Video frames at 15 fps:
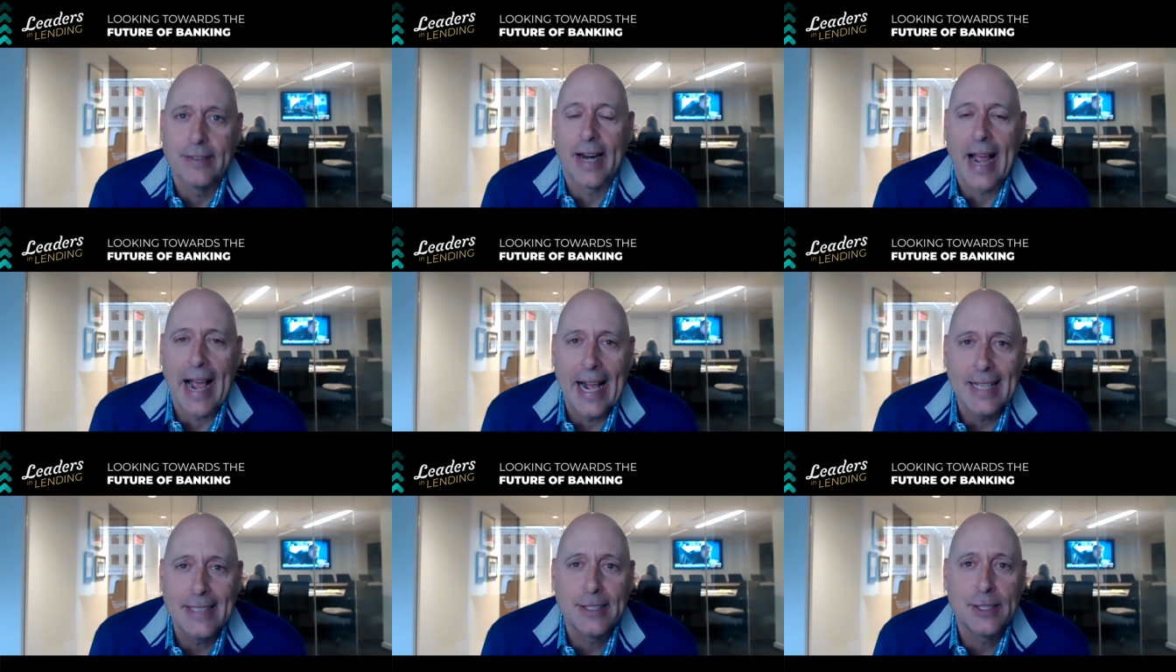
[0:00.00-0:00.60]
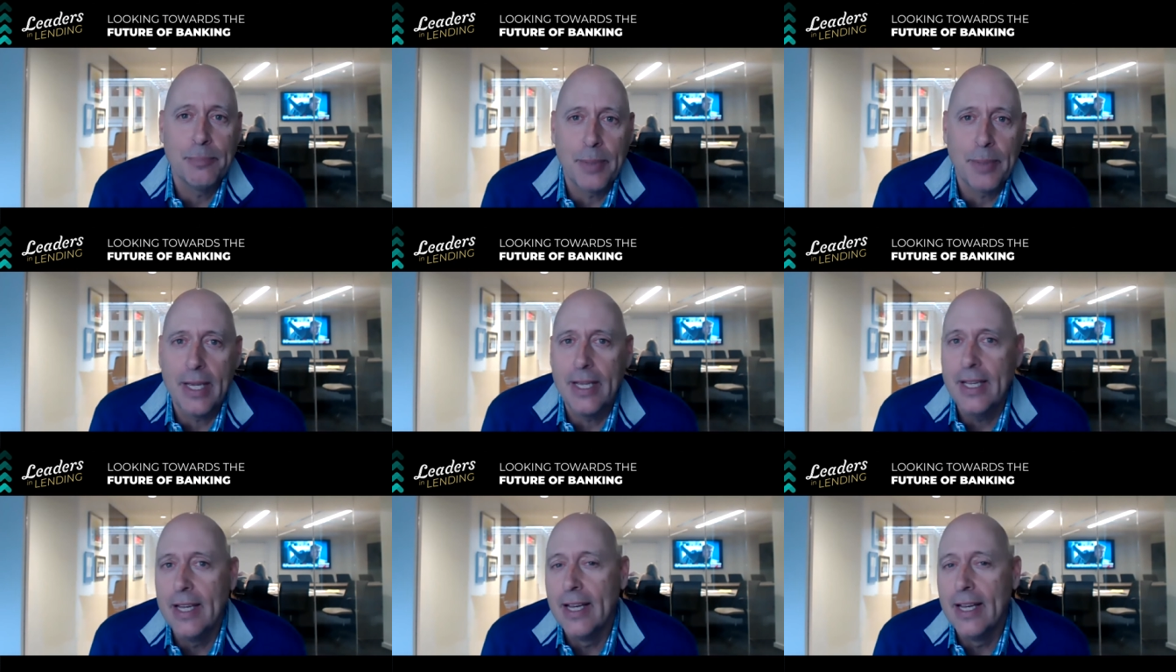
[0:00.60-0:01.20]
It has to
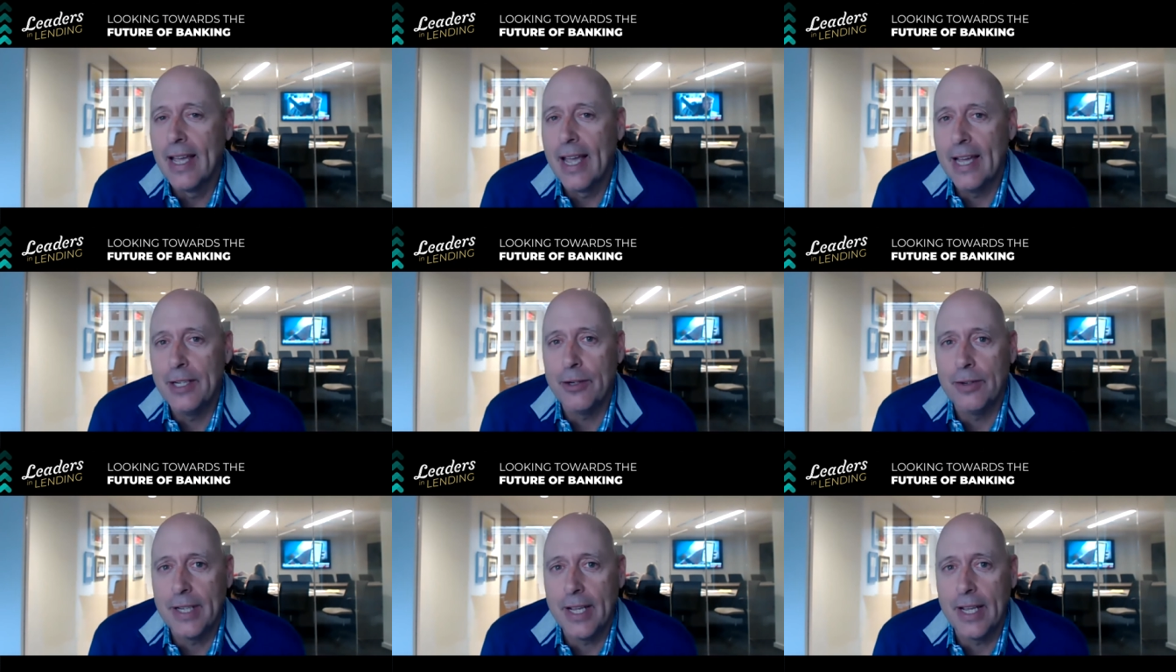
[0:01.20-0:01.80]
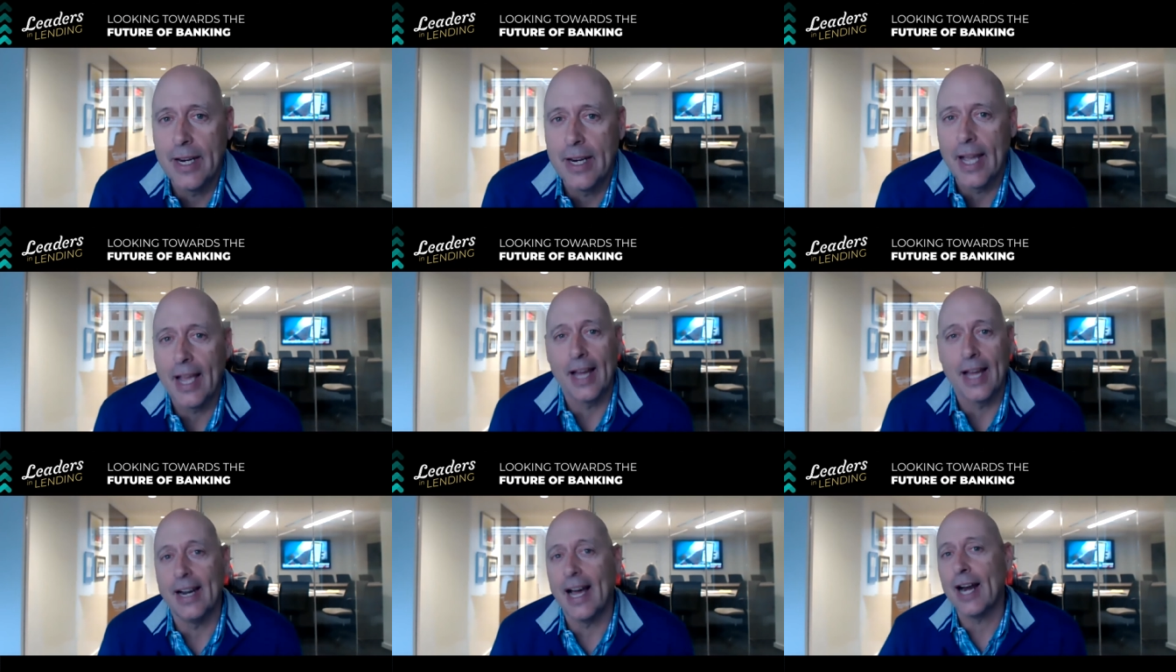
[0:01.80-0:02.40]
be in your
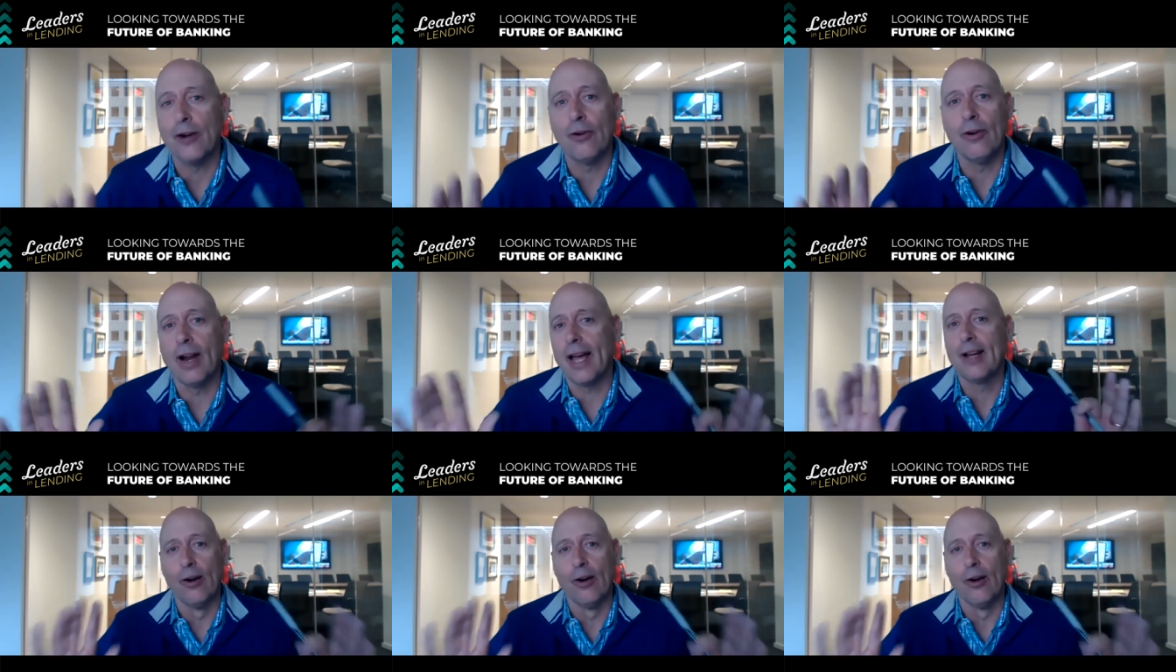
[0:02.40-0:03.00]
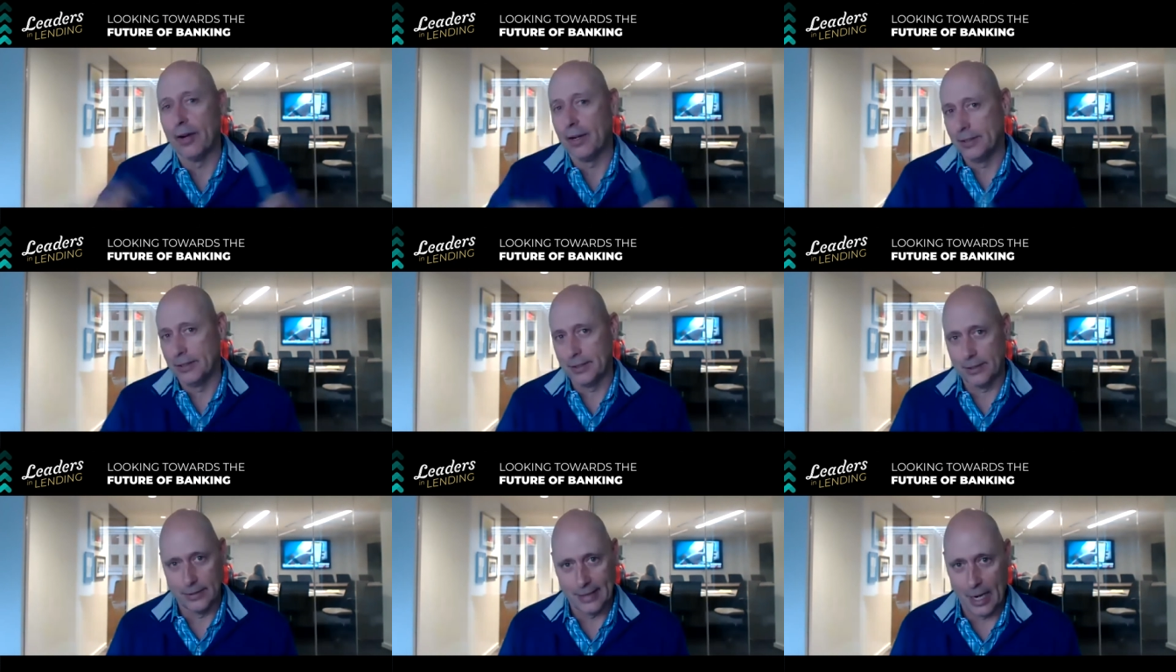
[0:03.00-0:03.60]
DNA. And I don't like
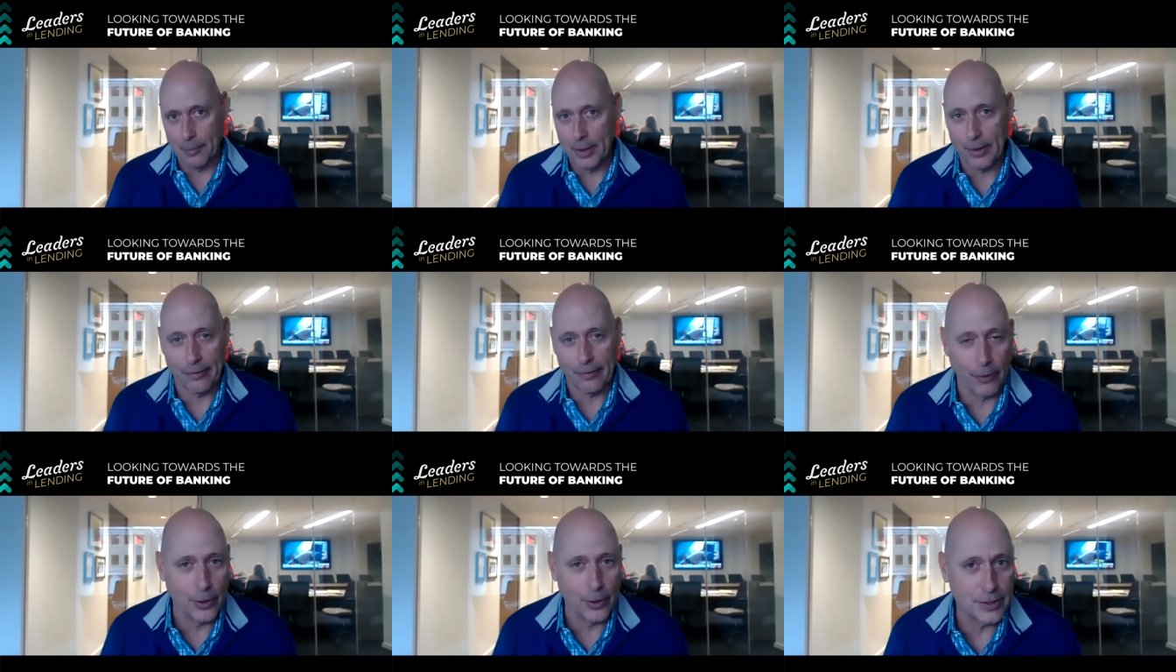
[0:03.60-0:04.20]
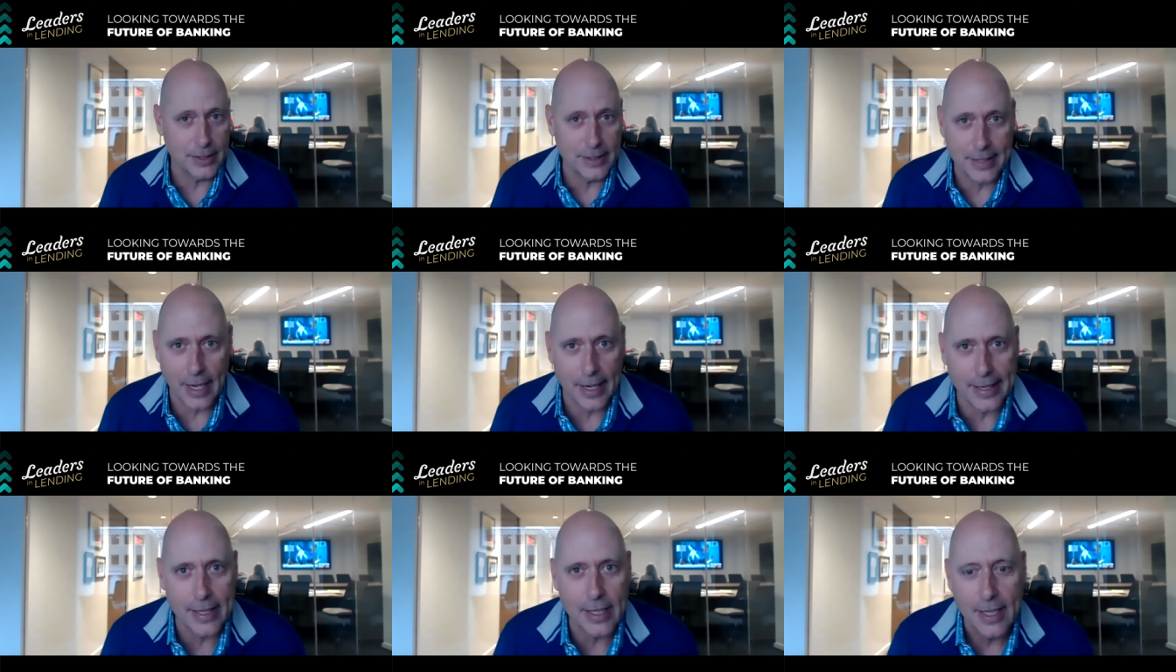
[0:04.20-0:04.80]
lawyers. I'll be the first to
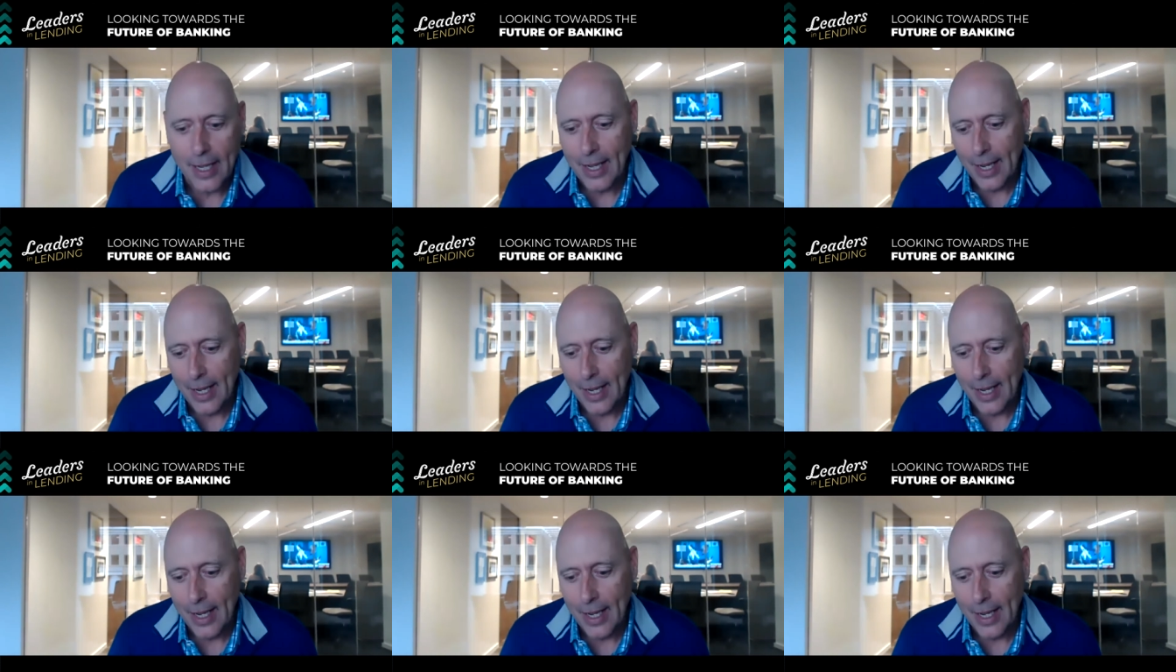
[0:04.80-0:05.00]
tell you.